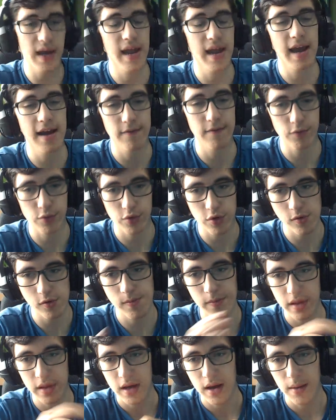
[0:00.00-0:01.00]
I have
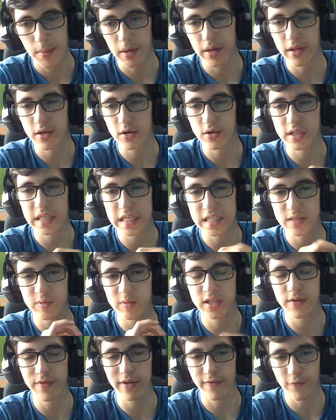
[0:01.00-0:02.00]
room, but there's a
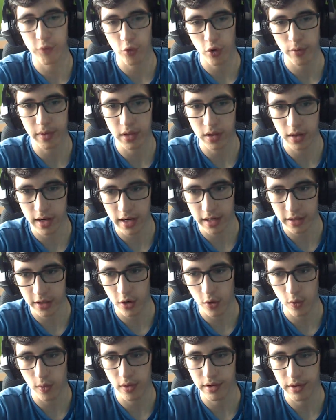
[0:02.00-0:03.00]
specific formula I'd
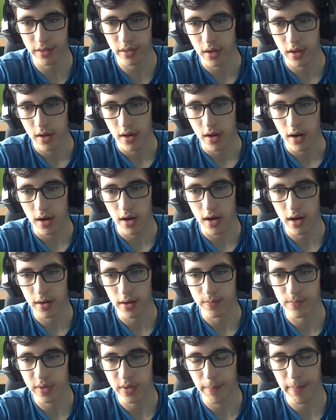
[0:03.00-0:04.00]
go with
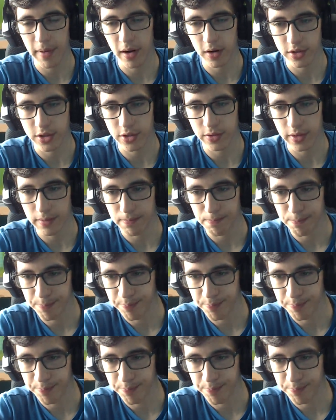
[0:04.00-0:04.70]
compared to it,